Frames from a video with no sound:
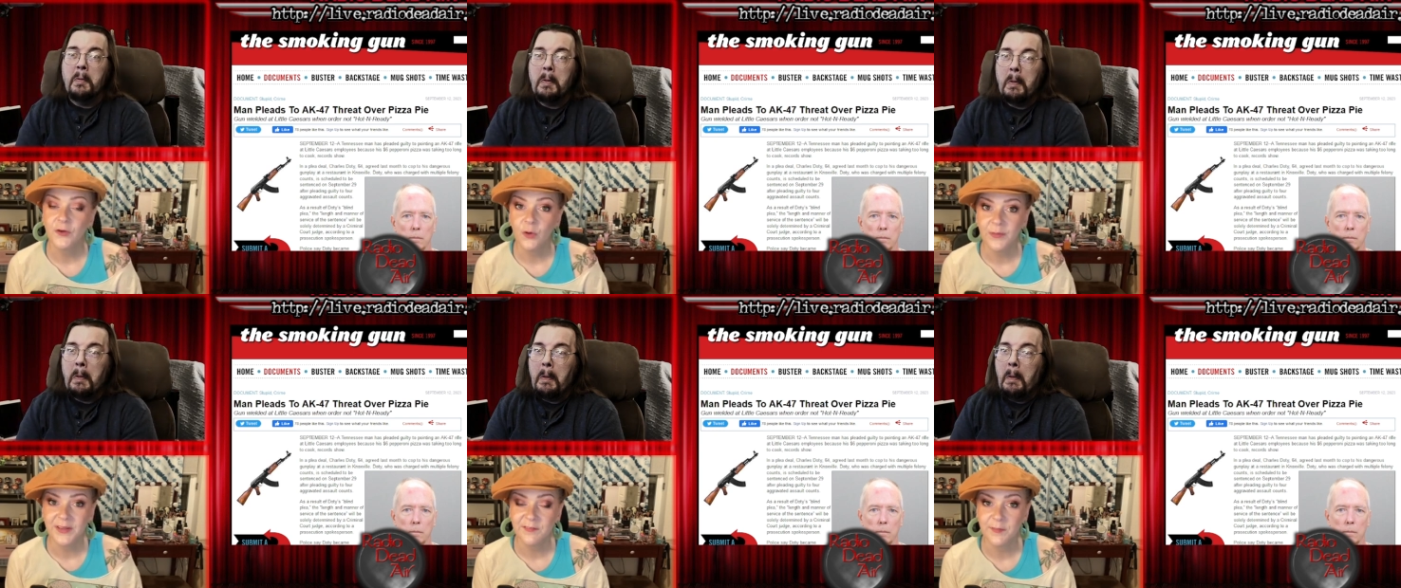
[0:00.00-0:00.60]

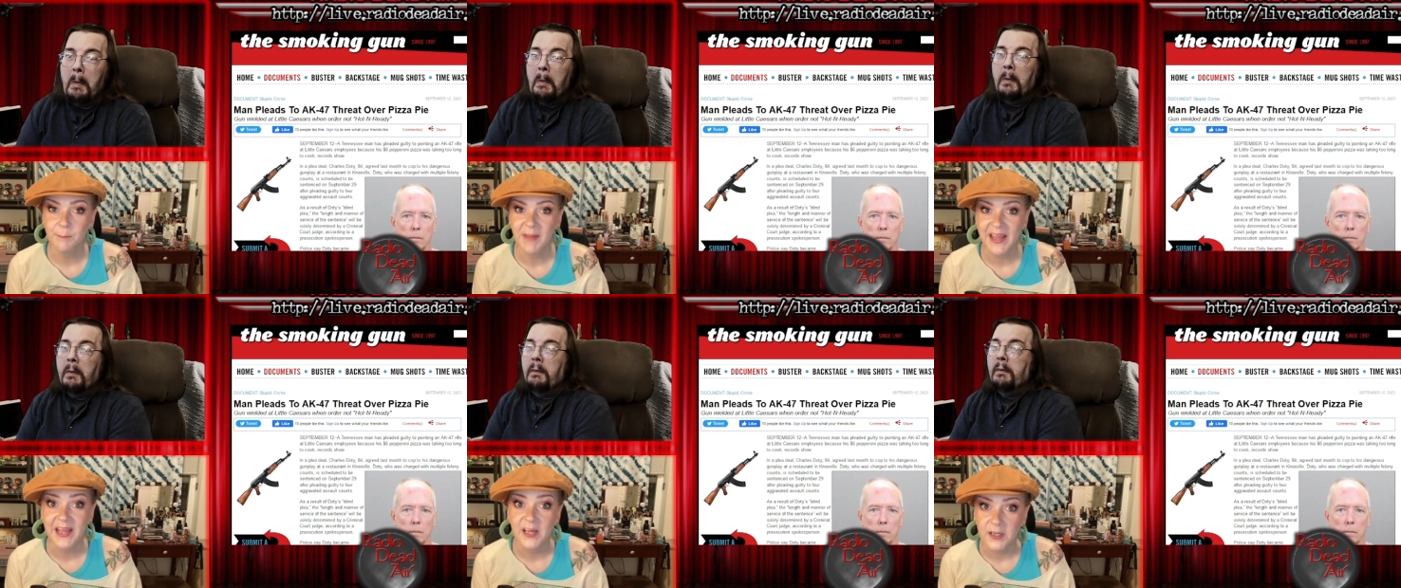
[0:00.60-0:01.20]
Speaker 1: know he's a
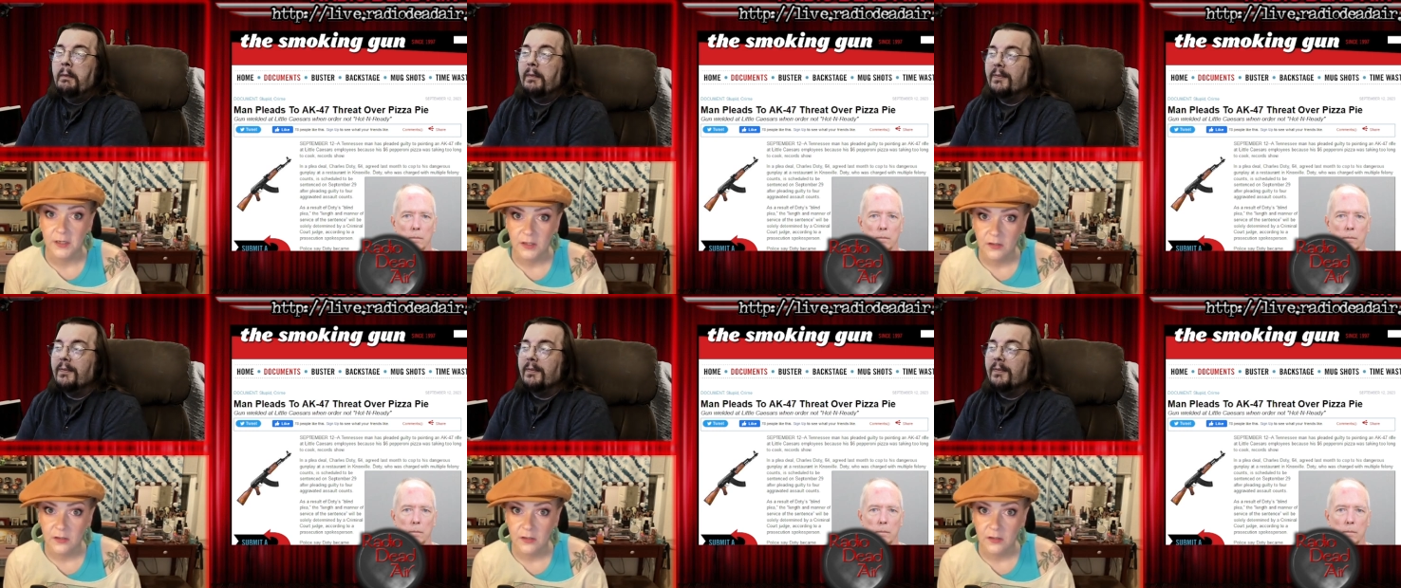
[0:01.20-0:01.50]
man?